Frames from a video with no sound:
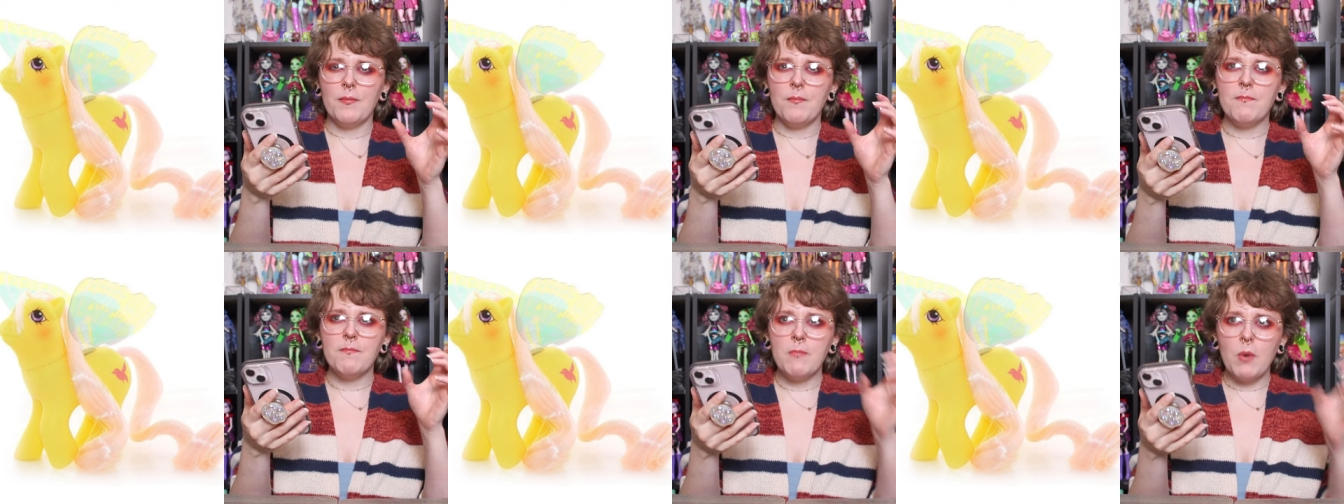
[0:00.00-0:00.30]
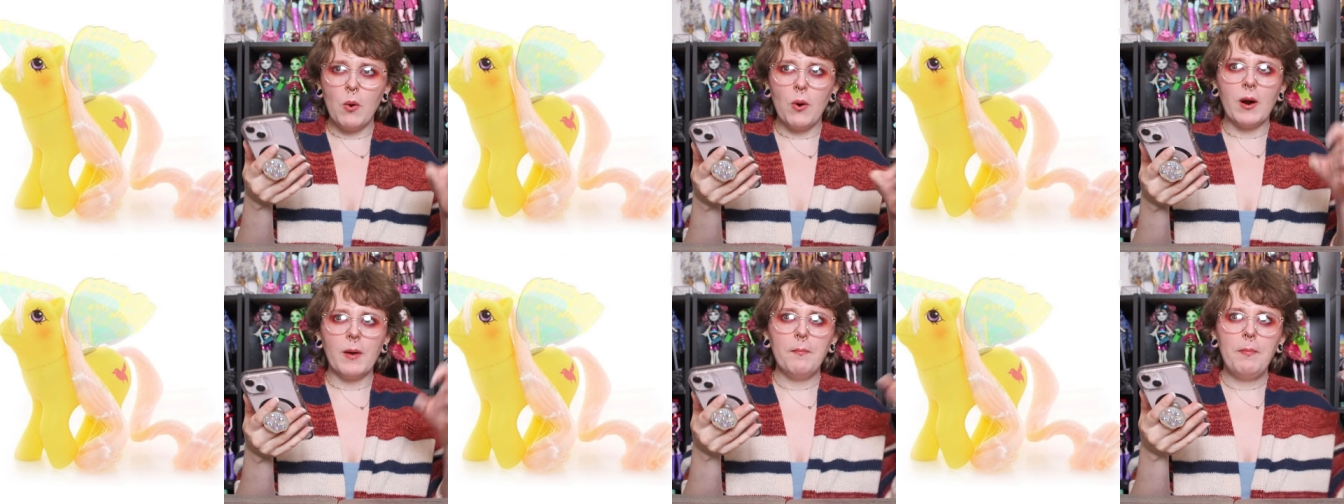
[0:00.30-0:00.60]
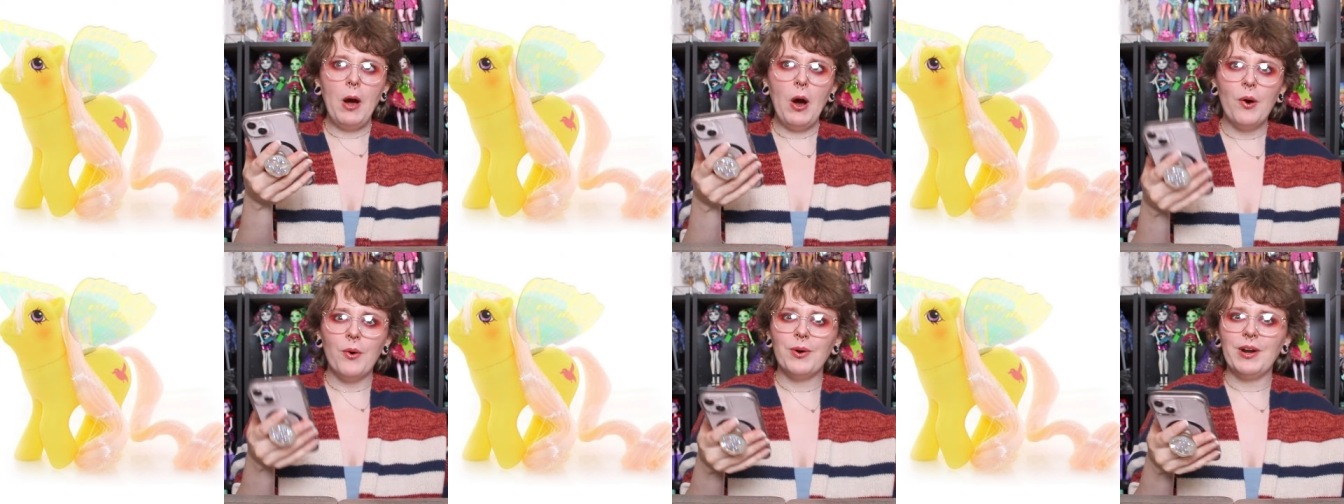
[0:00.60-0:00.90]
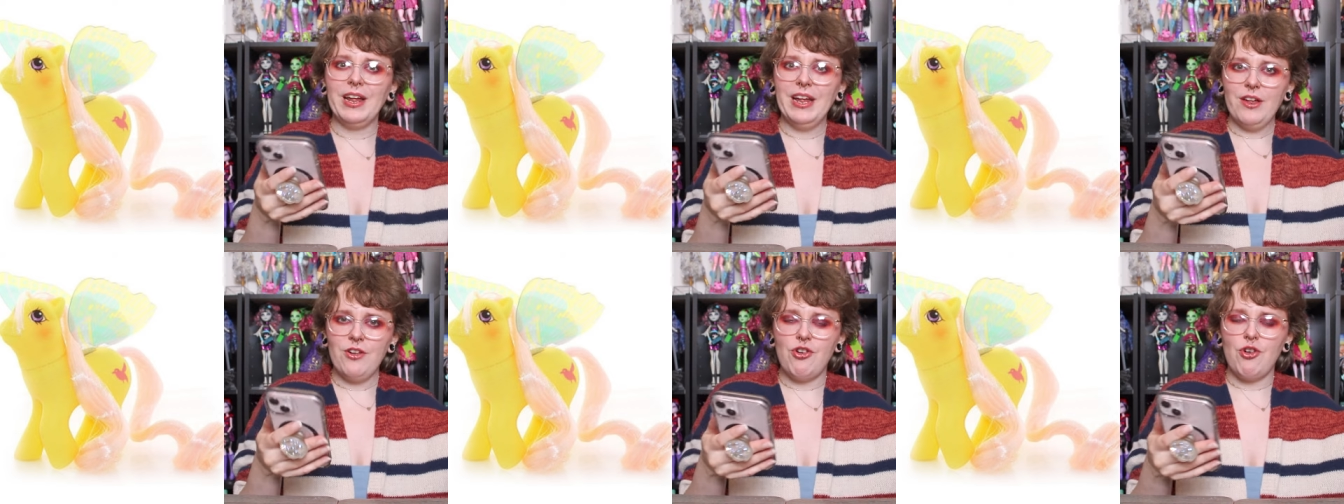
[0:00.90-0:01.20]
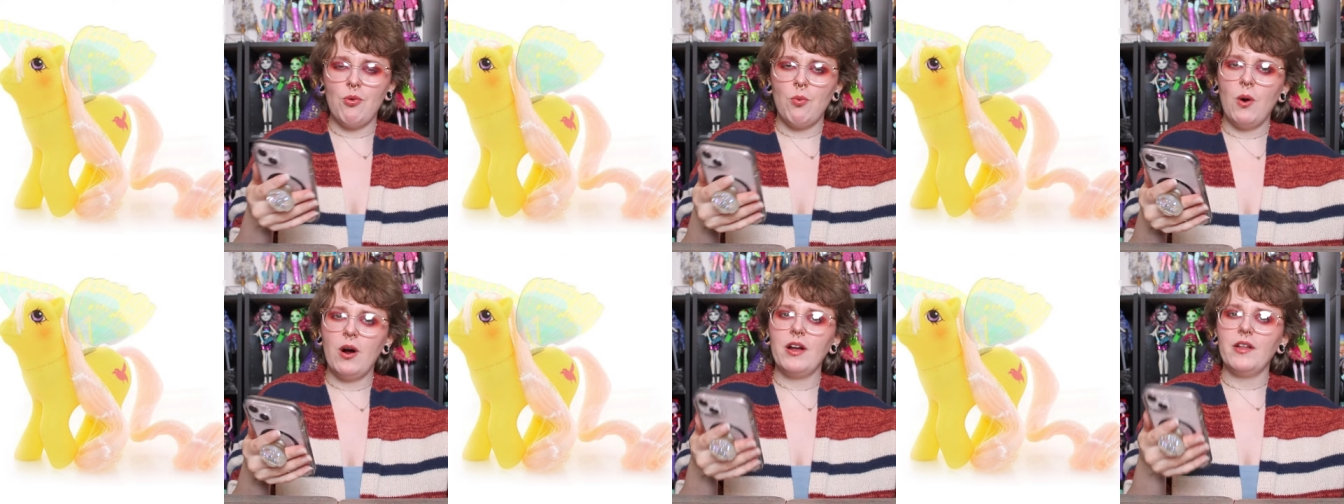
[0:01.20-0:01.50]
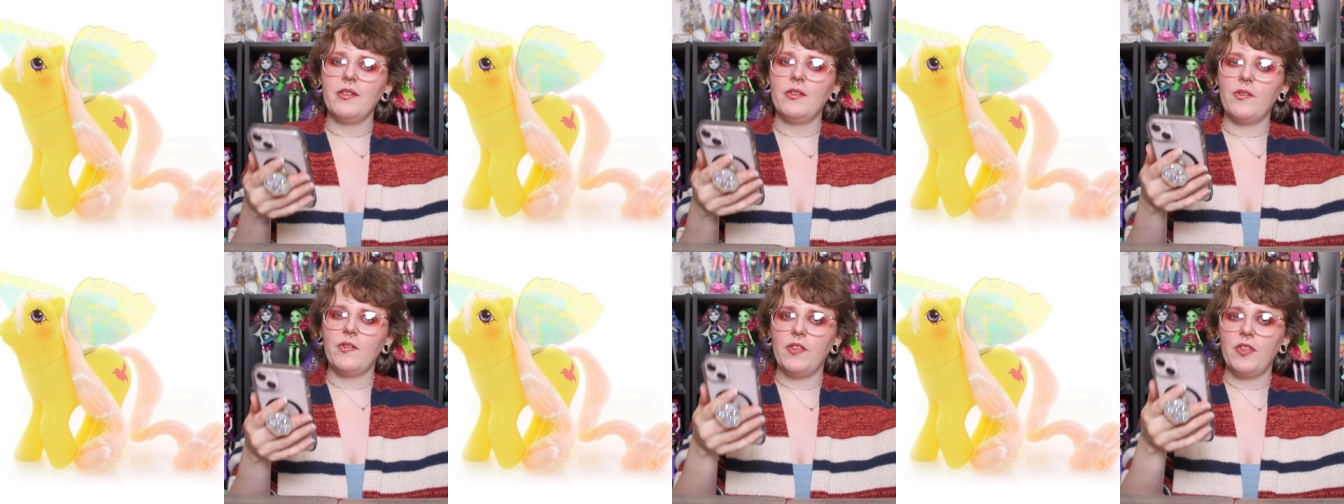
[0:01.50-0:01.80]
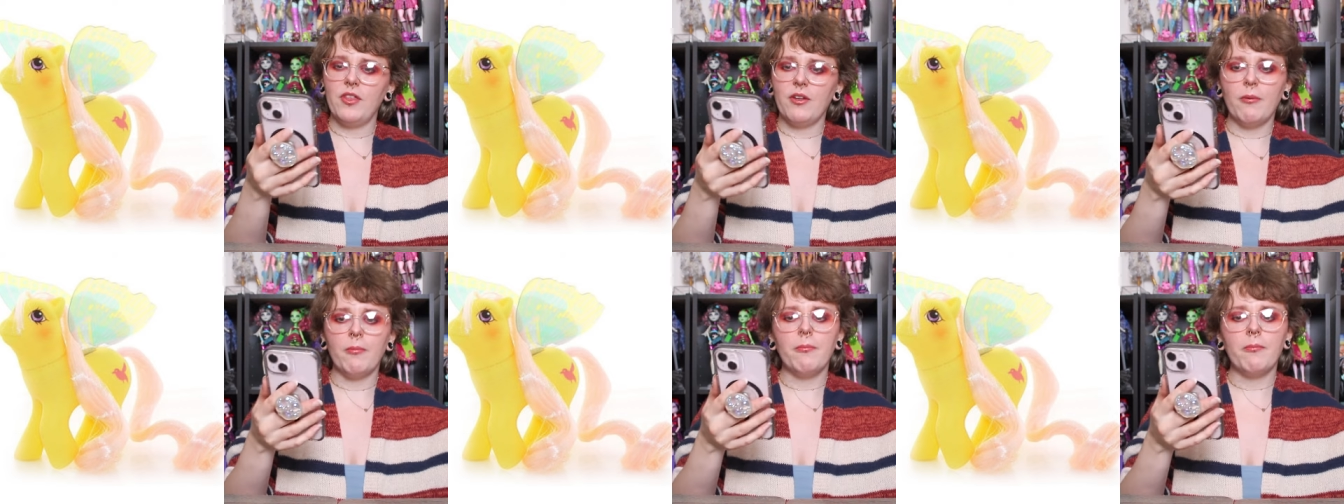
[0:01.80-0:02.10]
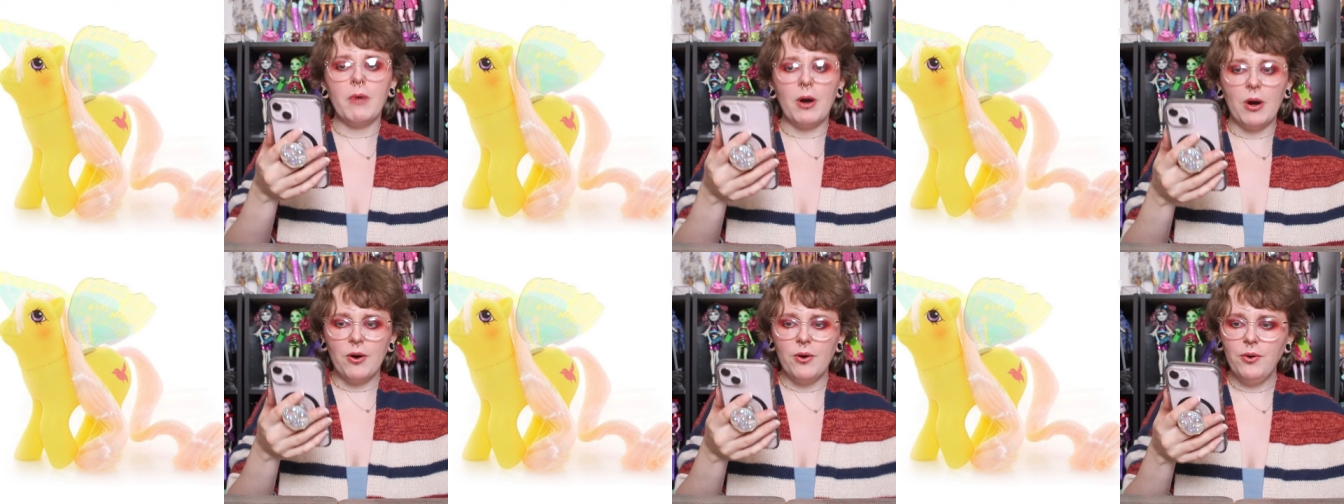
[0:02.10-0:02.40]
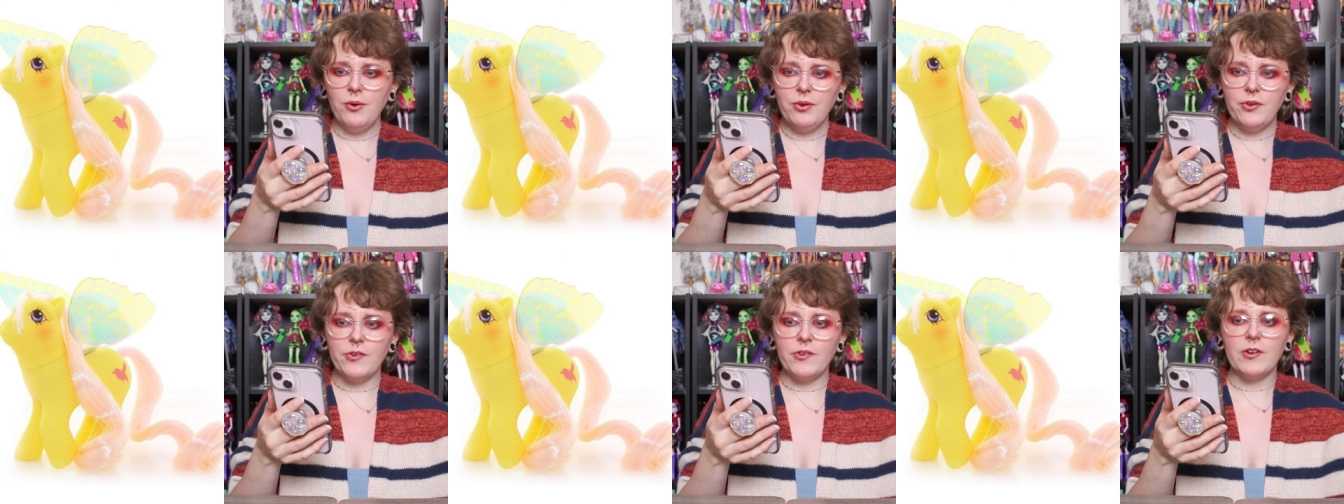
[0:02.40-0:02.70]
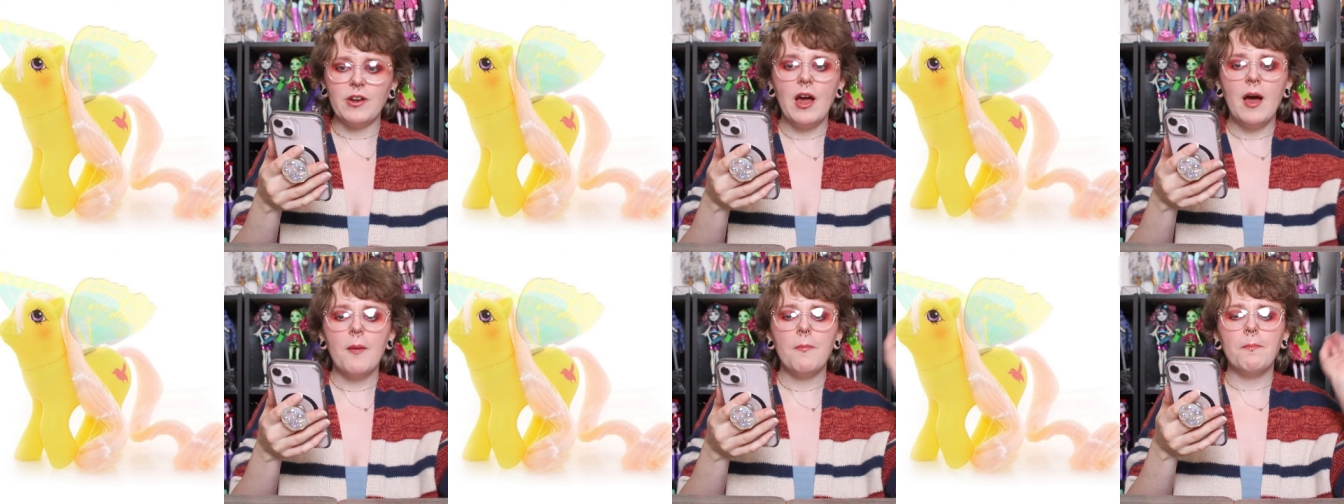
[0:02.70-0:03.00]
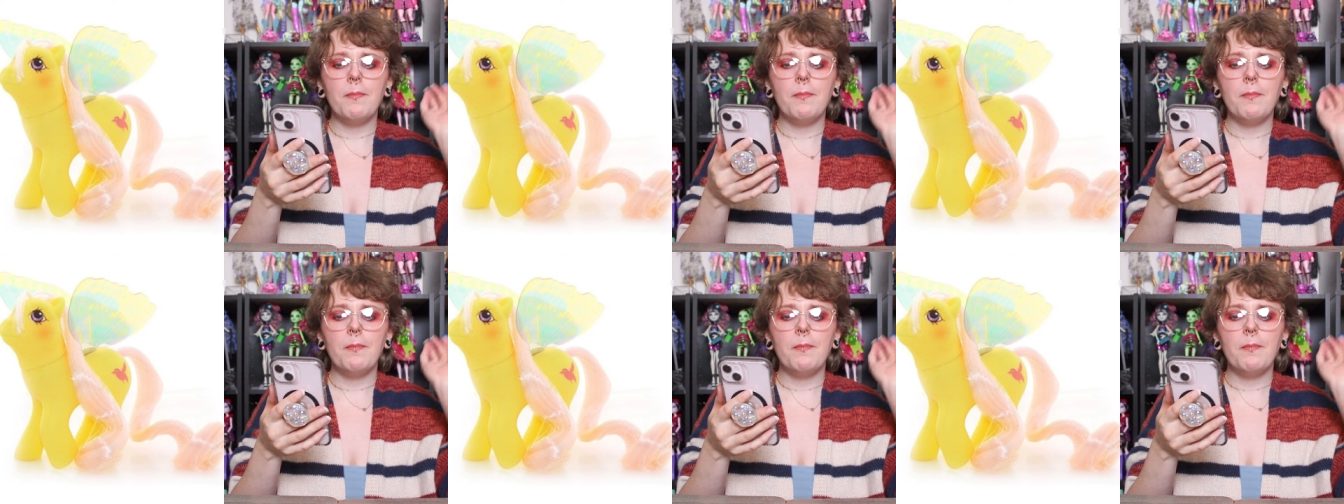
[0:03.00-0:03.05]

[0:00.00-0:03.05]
more ponyish ones the most,